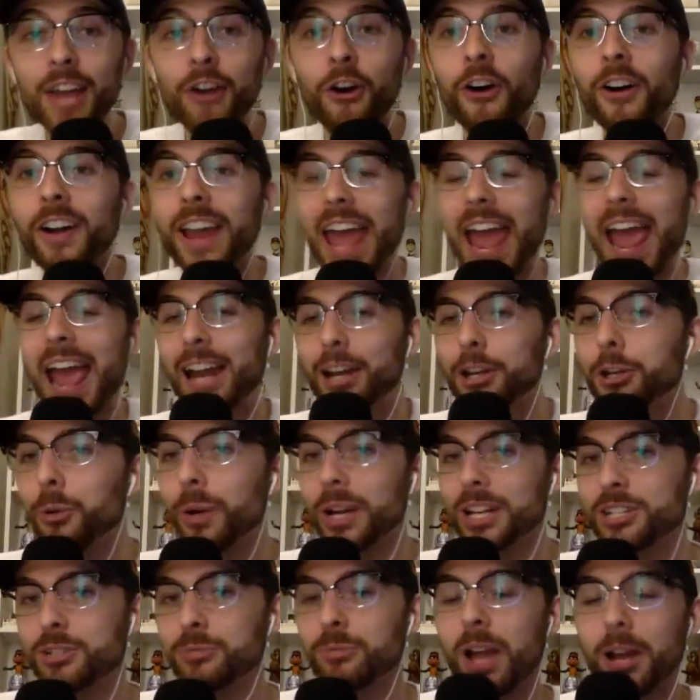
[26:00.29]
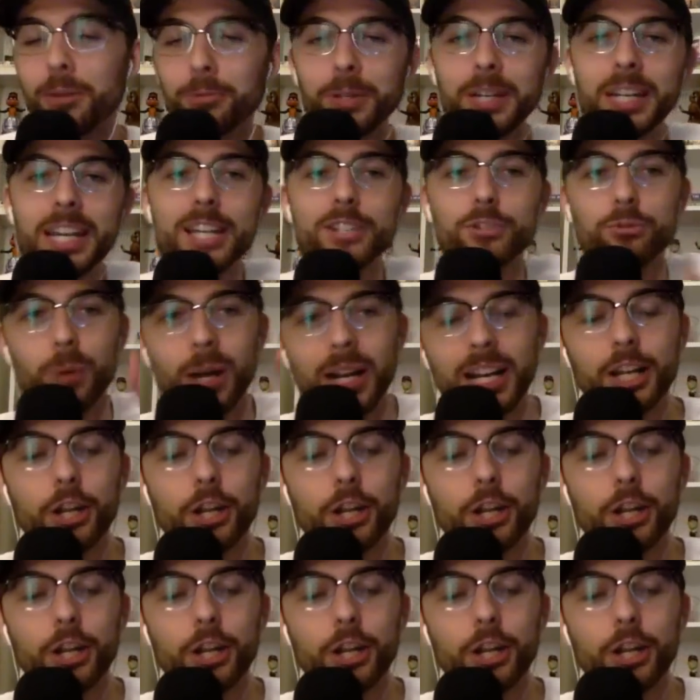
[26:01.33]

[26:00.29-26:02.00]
on and Grayson Rodriguez ready to